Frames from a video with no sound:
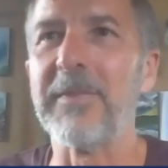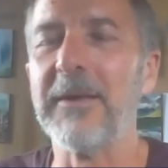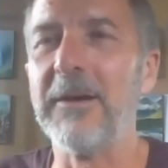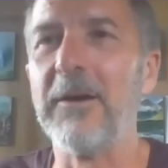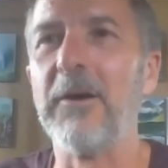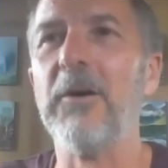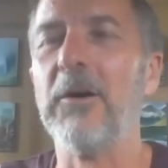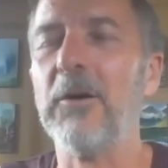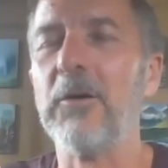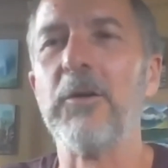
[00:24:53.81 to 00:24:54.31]

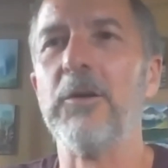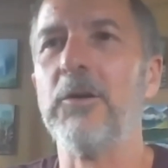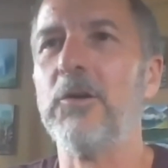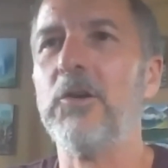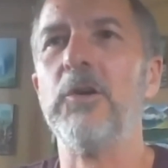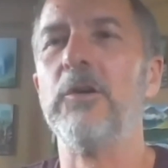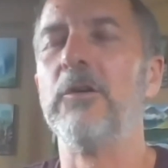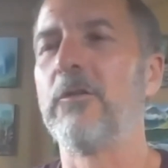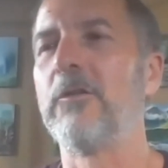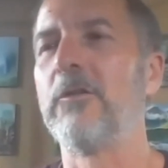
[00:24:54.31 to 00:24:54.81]
on a
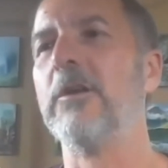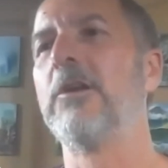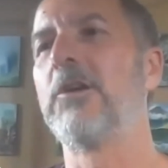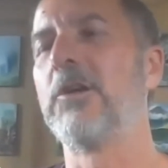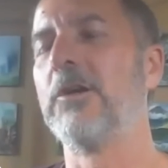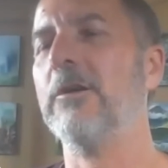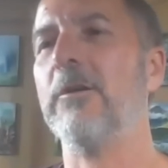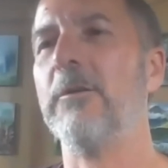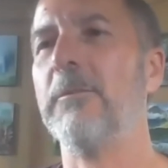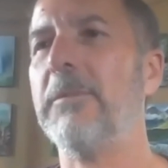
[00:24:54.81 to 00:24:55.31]

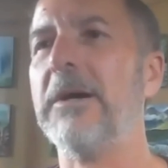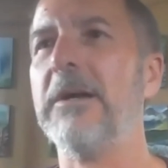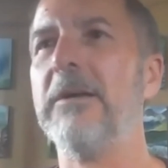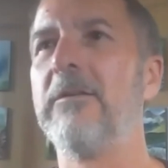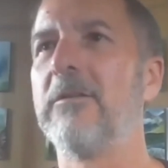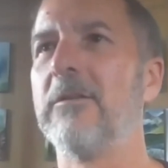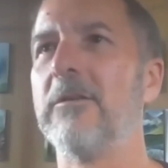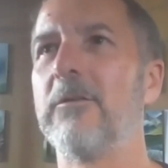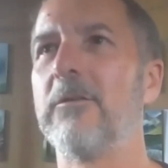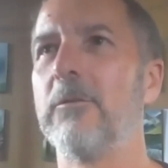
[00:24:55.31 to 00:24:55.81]
jurisdictional
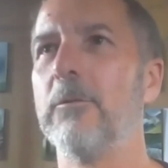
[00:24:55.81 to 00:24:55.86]
basis.